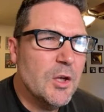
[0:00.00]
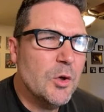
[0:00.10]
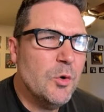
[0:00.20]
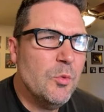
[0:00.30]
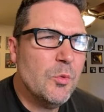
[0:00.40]

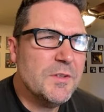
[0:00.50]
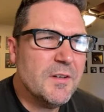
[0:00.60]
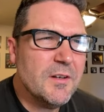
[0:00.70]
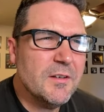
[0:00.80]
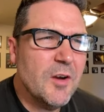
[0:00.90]
Who wasn't
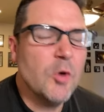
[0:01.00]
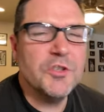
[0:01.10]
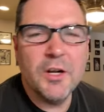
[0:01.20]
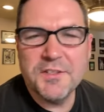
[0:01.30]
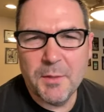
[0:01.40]
there? Oh,
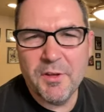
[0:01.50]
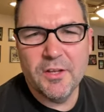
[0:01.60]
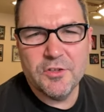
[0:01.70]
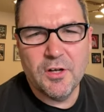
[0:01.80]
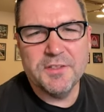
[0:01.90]
Chauncey. I'm thinking
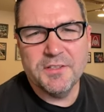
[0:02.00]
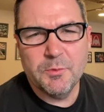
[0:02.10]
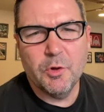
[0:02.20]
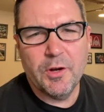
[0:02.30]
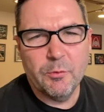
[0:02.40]
of Chauncey.
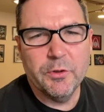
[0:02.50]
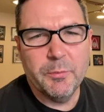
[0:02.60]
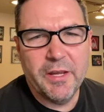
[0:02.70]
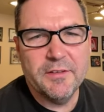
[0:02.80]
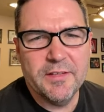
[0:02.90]
Someone who had a really
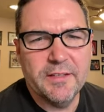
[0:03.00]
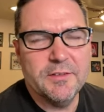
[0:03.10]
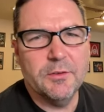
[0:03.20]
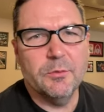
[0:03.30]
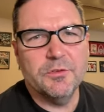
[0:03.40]
bad
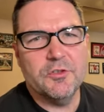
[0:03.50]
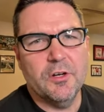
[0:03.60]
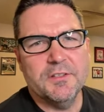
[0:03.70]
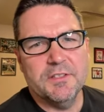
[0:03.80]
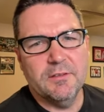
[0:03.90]
tattoo was
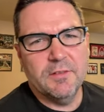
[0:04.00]
Chauncey.